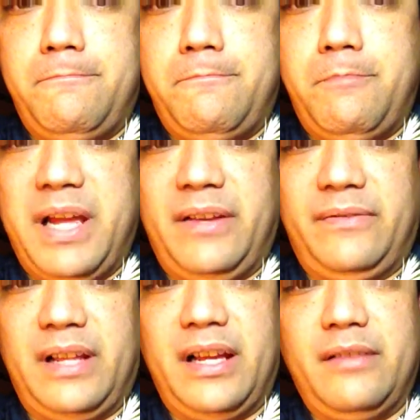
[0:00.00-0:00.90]

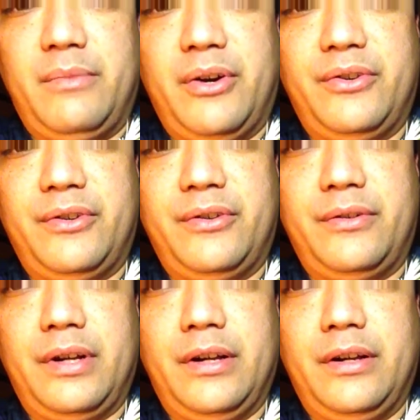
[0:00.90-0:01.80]
Mayfly
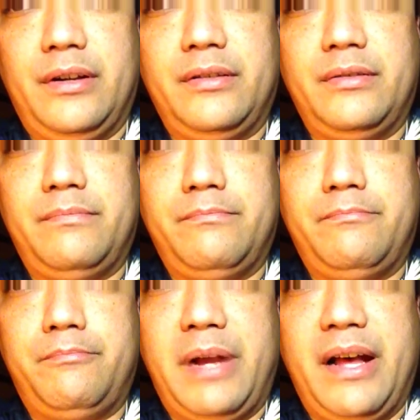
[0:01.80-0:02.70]
emerger
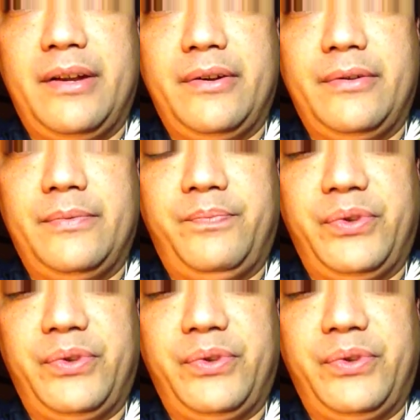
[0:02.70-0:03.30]
pattern.